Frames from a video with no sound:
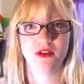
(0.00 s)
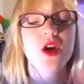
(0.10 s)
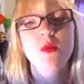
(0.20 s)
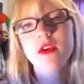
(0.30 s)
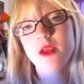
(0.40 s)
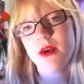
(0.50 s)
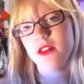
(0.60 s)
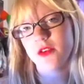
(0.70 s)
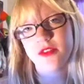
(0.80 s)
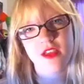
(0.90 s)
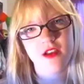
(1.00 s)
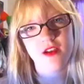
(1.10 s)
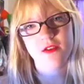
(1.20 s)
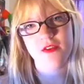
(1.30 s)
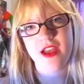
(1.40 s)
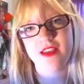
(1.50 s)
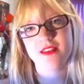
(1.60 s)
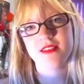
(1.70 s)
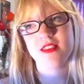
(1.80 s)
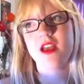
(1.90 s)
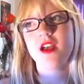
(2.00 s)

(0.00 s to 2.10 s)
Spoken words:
Don't worry about losing all your friends.